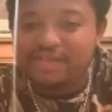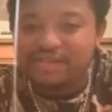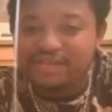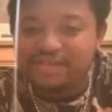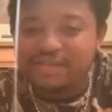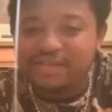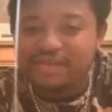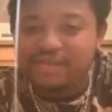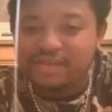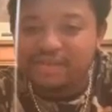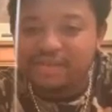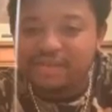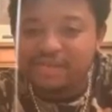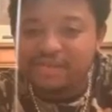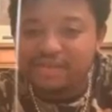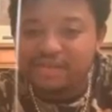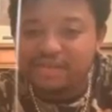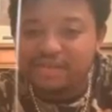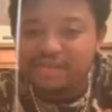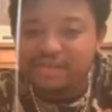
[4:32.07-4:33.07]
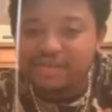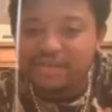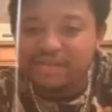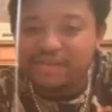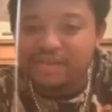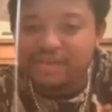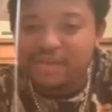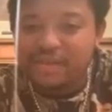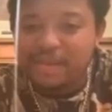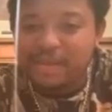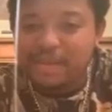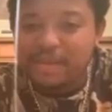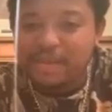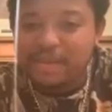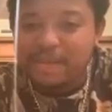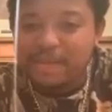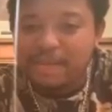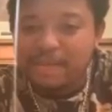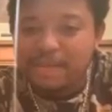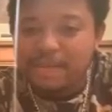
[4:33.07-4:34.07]

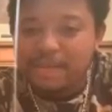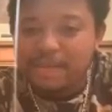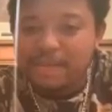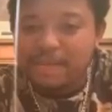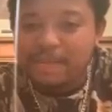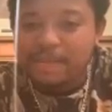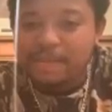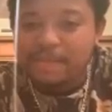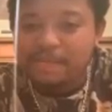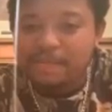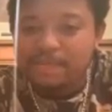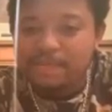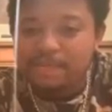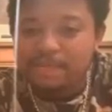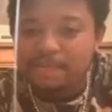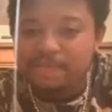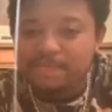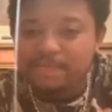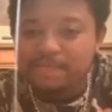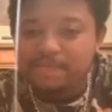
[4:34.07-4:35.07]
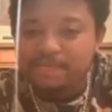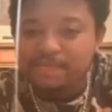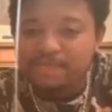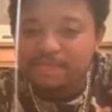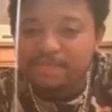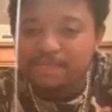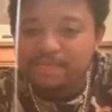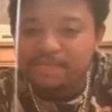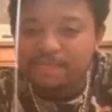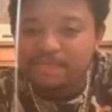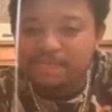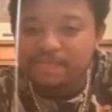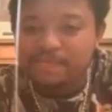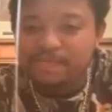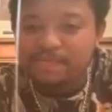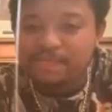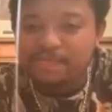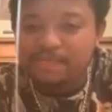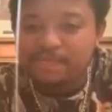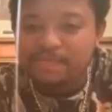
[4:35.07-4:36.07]

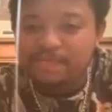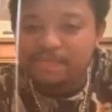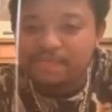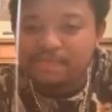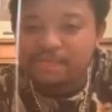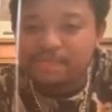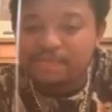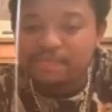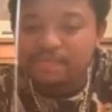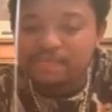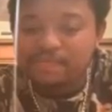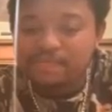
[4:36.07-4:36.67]
[no speech]